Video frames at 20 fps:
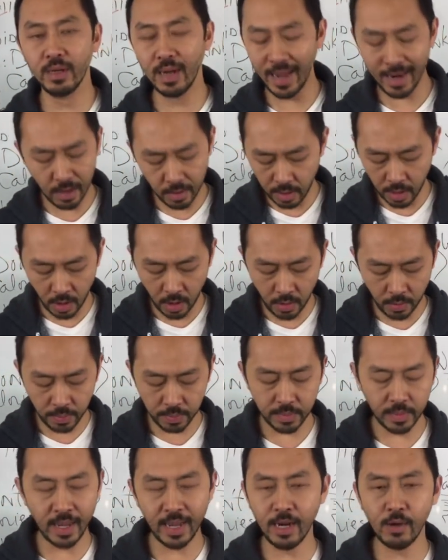I don't
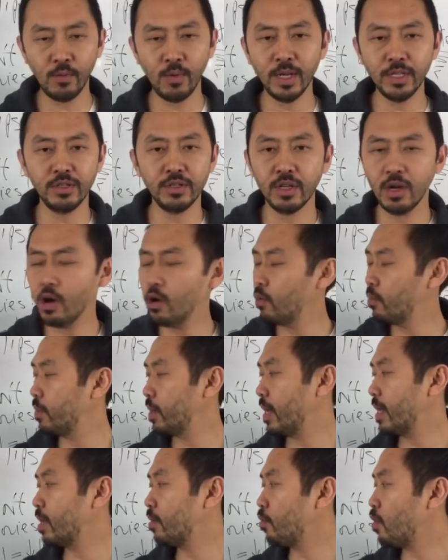hope. I don't want you to hope.
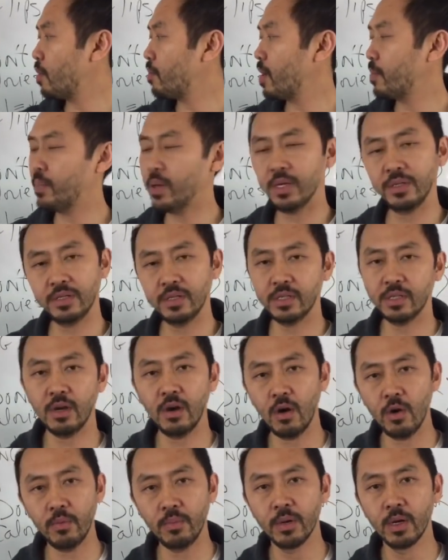I don't want my patients to
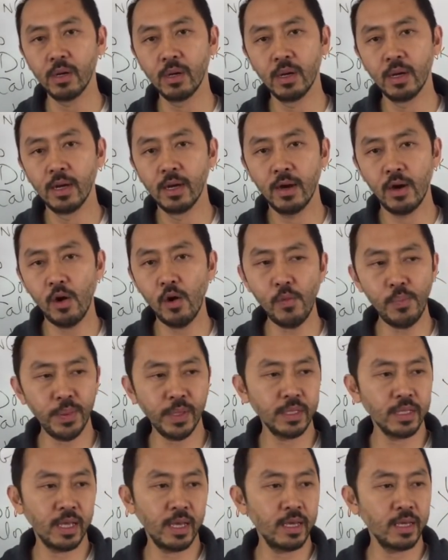hope. Hope
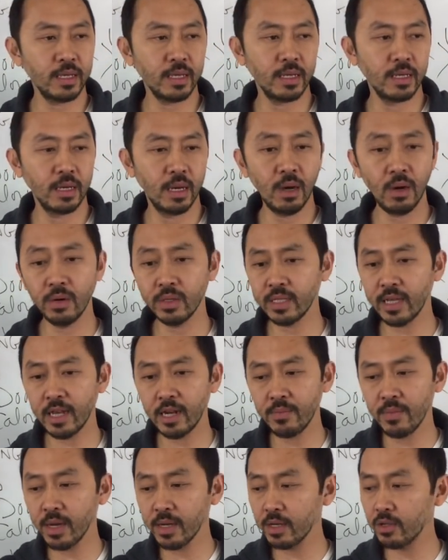is like, oh, it's out of
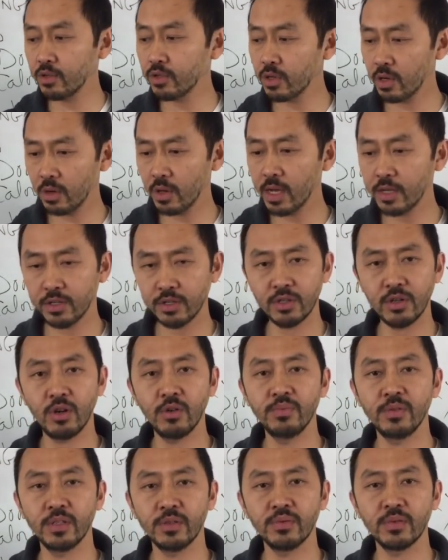my control. I sure hope
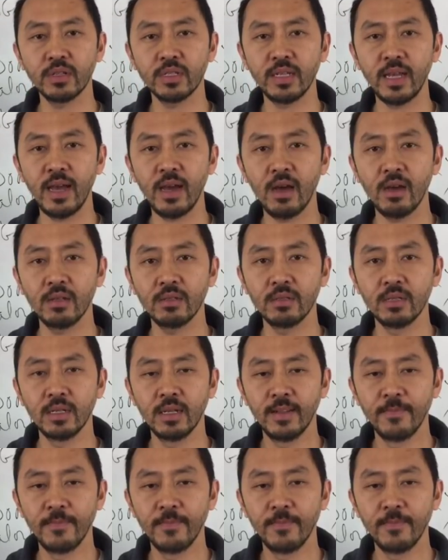this works out.